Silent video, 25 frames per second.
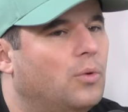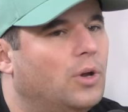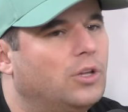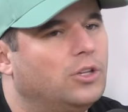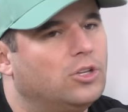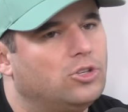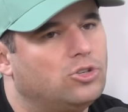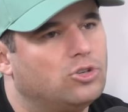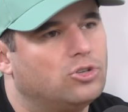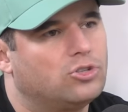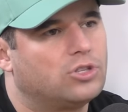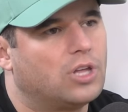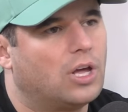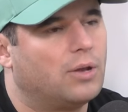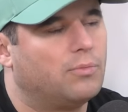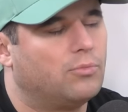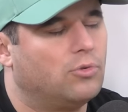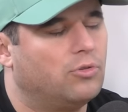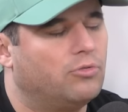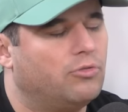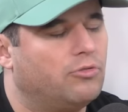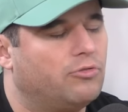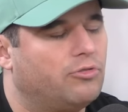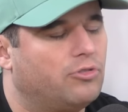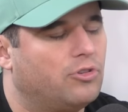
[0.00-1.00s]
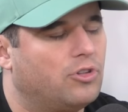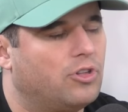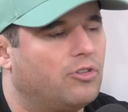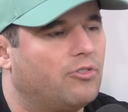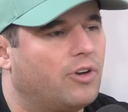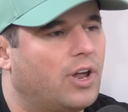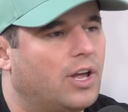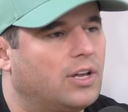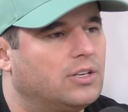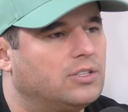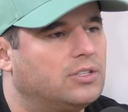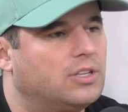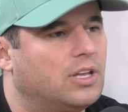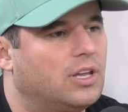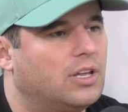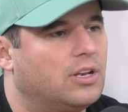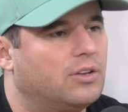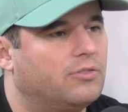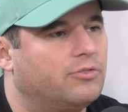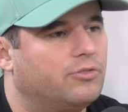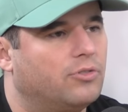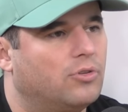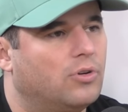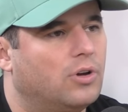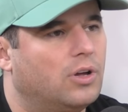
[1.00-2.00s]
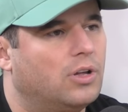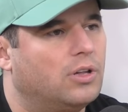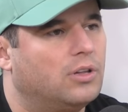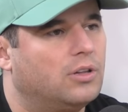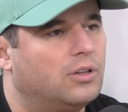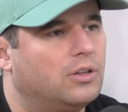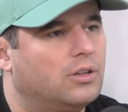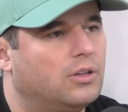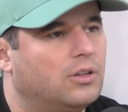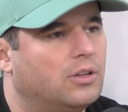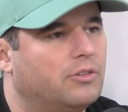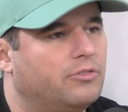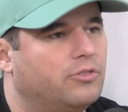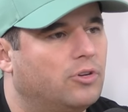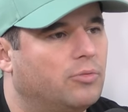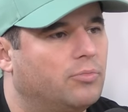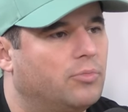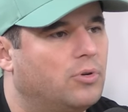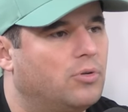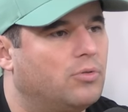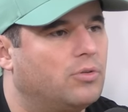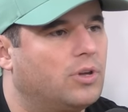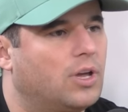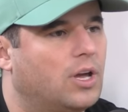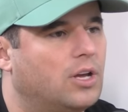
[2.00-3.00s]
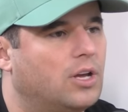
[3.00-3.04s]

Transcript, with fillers: When did you start moving through the ranks then for football?